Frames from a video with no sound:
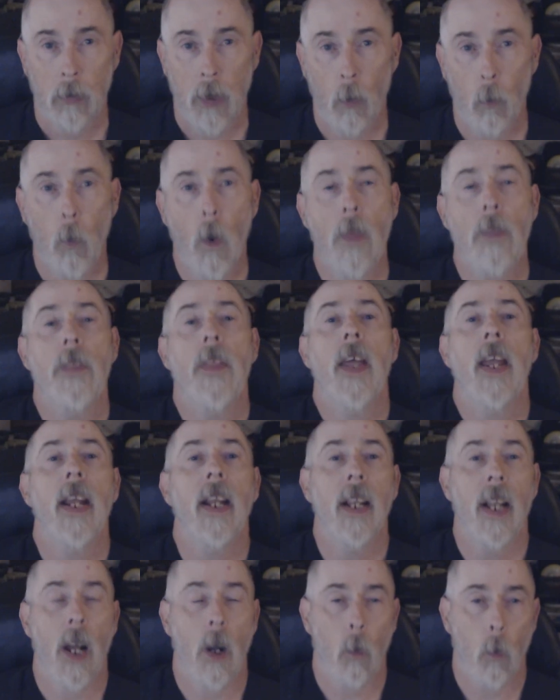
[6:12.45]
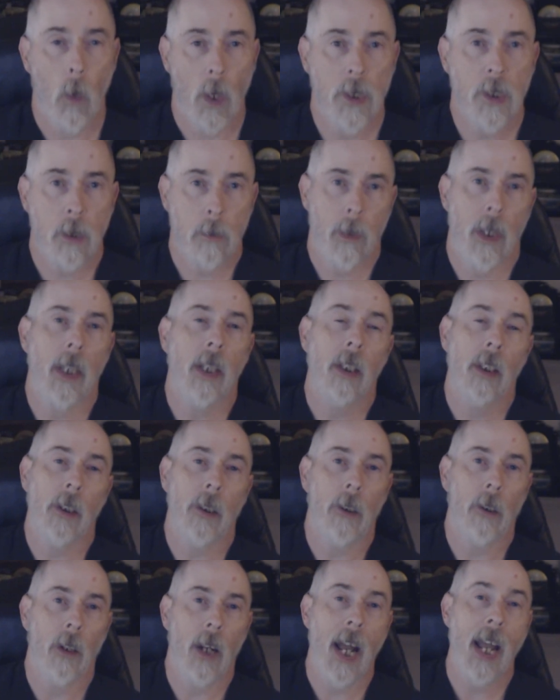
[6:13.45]
And one thing I want to make
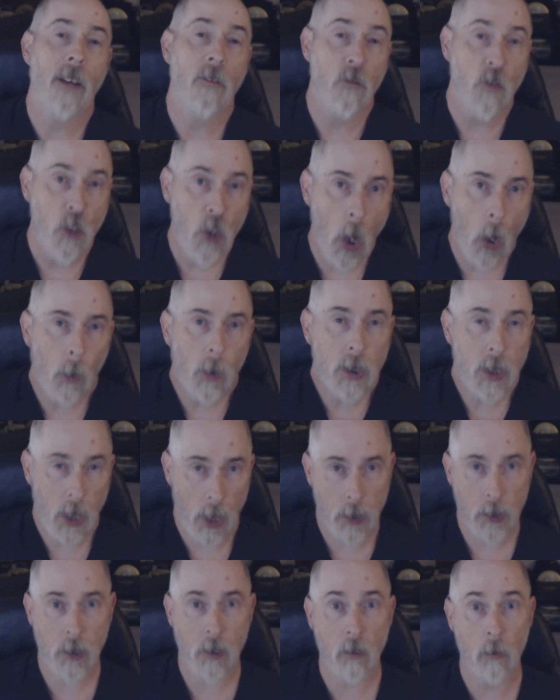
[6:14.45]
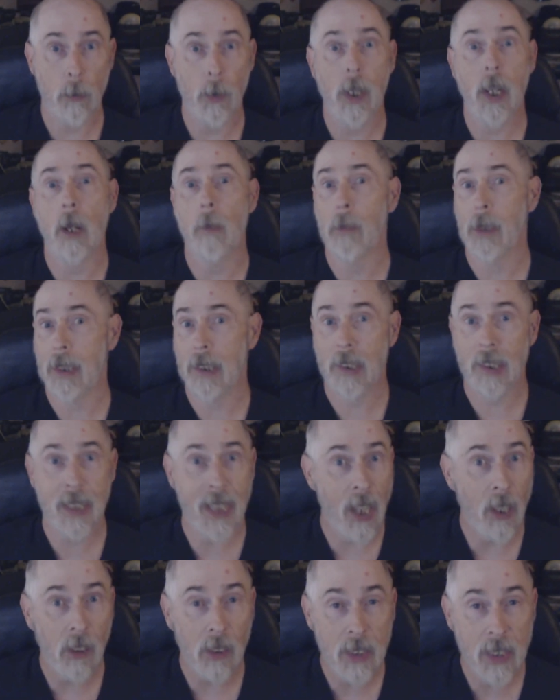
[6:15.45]
clear, I have no intention of becoming a
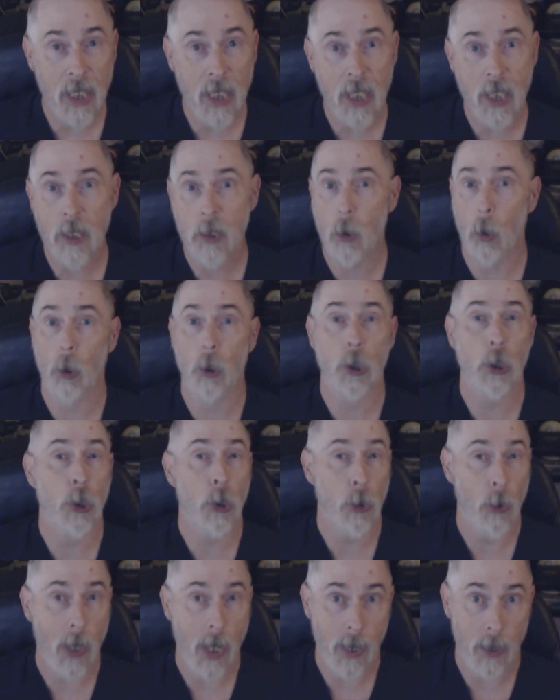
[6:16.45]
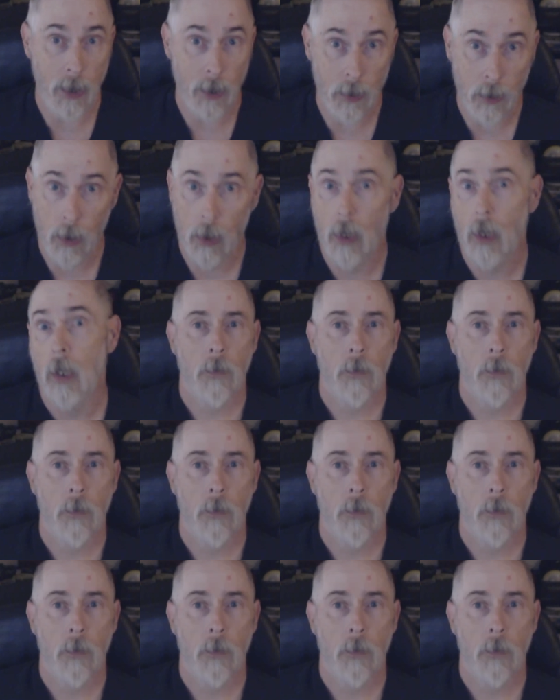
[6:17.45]
skeleton or shredded.